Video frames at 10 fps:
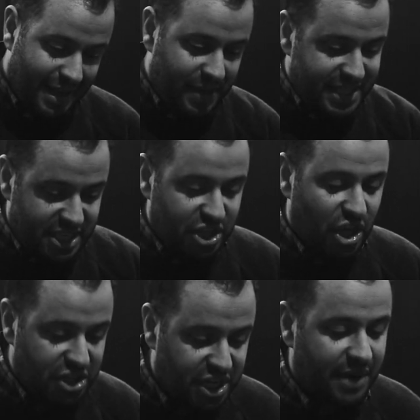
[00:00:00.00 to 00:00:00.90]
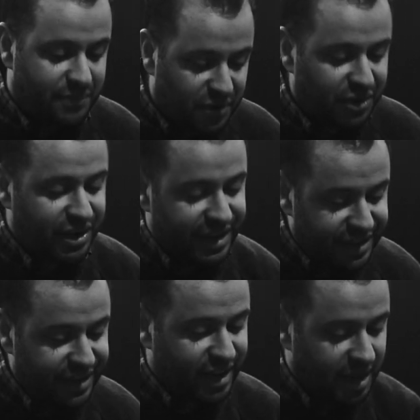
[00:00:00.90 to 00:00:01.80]
But it takes a long time for a good
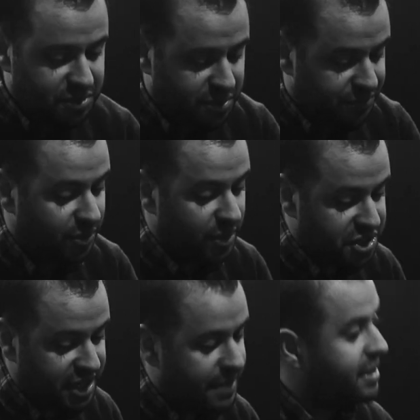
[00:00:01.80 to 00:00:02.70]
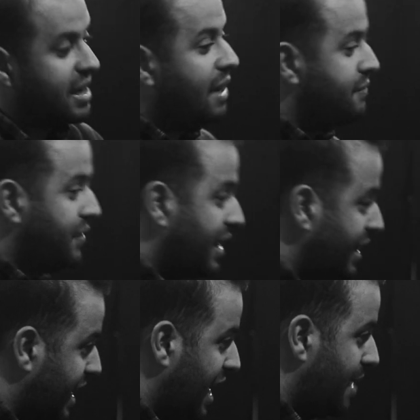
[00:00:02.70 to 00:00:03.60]
idea to come to fruition, and the time
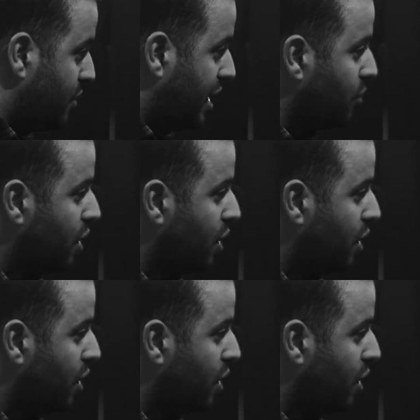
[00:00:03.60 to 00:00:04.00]
finally came, right?